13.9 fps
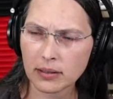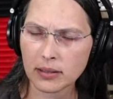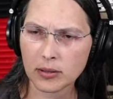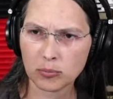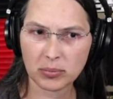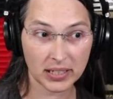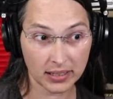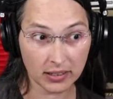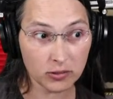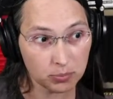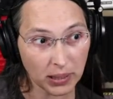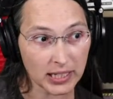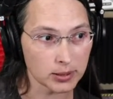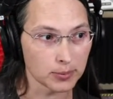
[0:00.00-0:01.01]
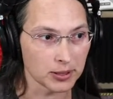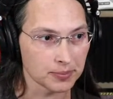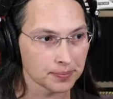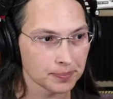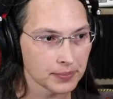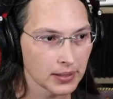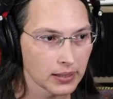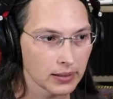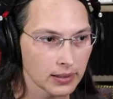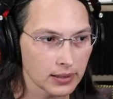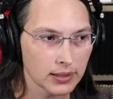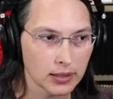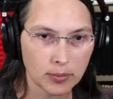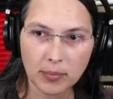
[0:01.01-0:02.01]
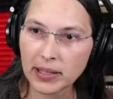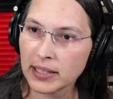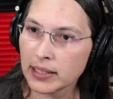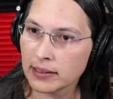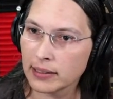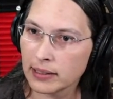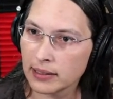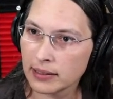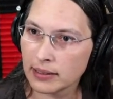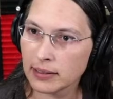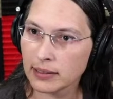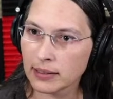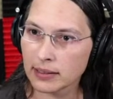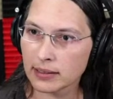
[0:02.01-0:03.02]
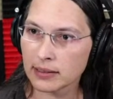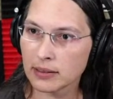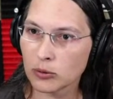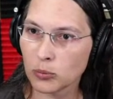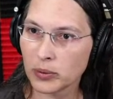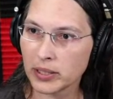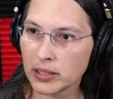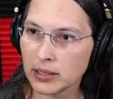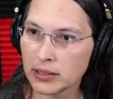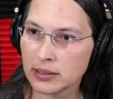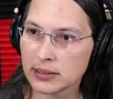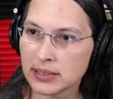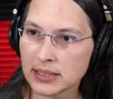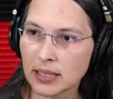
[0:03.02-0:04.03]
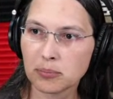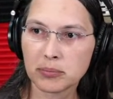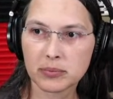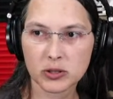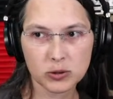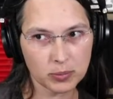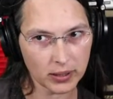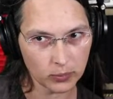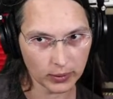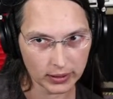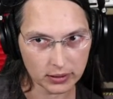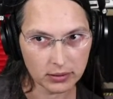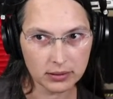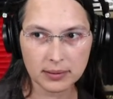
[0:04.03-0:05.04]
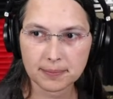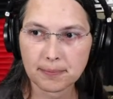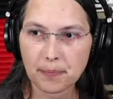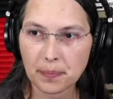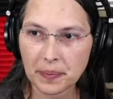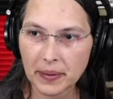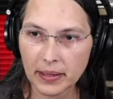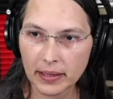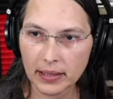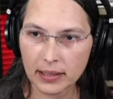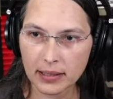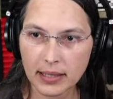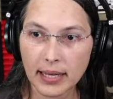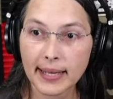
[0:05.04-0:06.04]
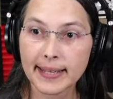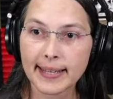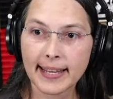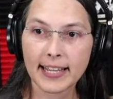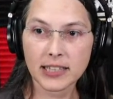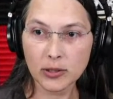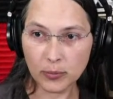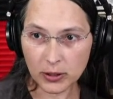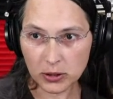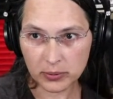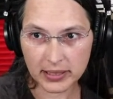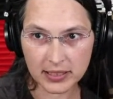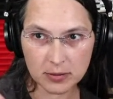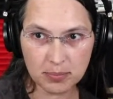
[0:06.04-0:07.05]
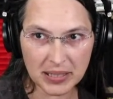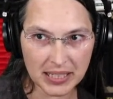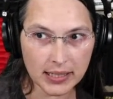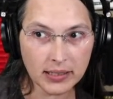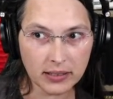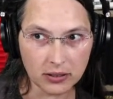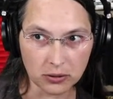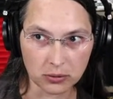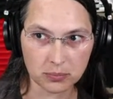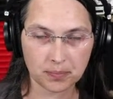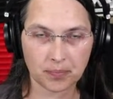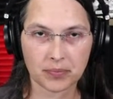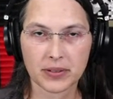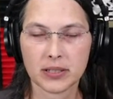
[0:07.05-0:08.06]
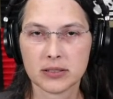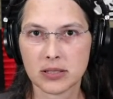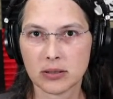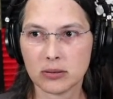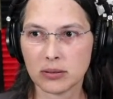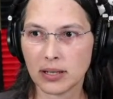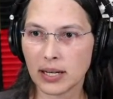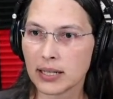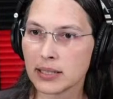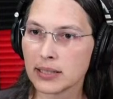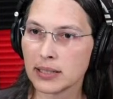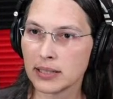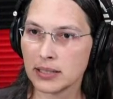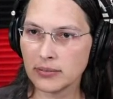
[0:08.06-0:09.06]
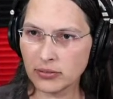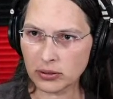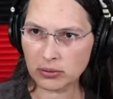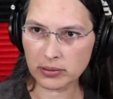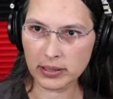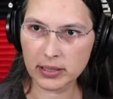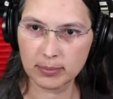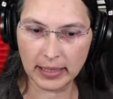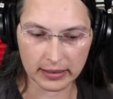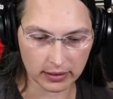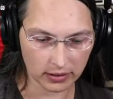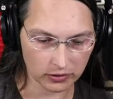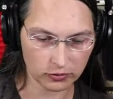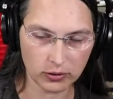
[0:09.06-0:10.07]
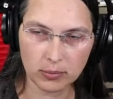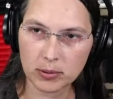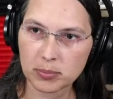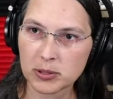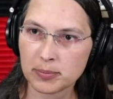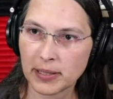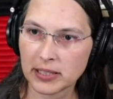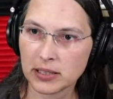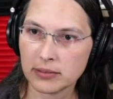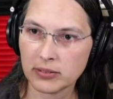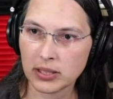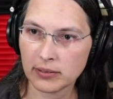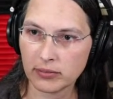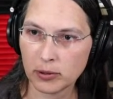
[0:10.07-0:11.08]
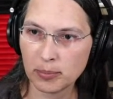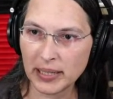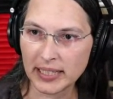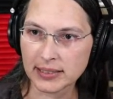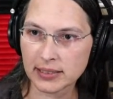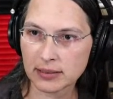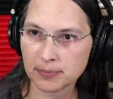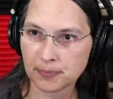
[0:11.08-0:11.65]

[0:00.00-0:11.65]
But it is possible. And then we skip sprite 1, and then we're doing this BEQ. So if you think about this from the perspective of the bits,